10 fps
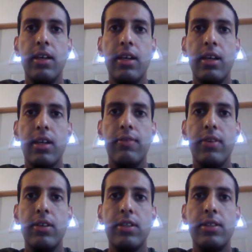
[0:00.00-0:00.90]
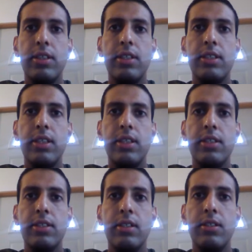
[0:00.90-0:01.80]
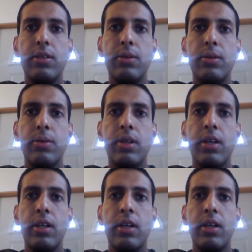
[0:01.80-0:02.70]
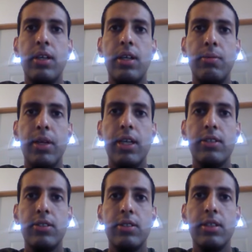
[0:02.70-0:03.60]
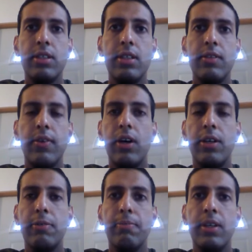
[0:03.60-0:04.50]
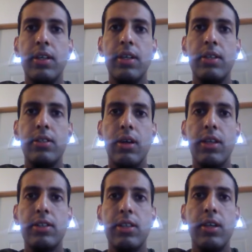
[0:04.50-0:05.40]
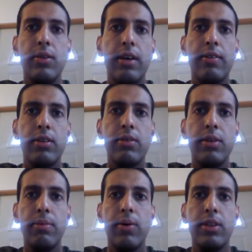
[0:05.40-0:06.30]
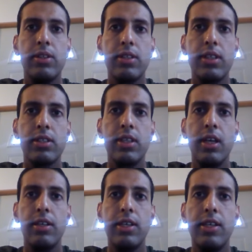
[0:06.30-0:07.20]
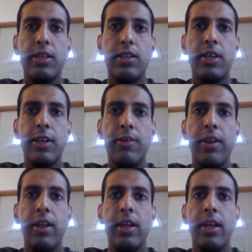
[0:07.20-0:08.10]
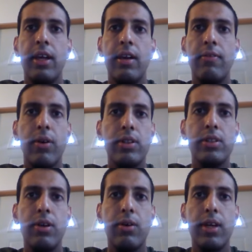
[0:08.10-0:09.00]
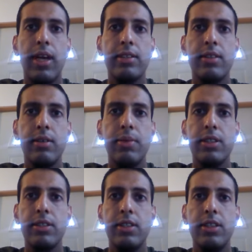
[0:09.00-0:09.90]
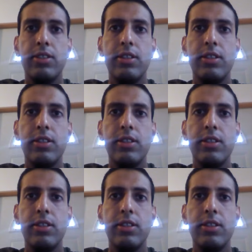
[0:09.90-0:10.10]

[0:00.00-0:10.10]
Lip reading: convert the cc's to cubic inches volume. So let's say you have a 3.6 liter 4-stroke gasoline piston engine.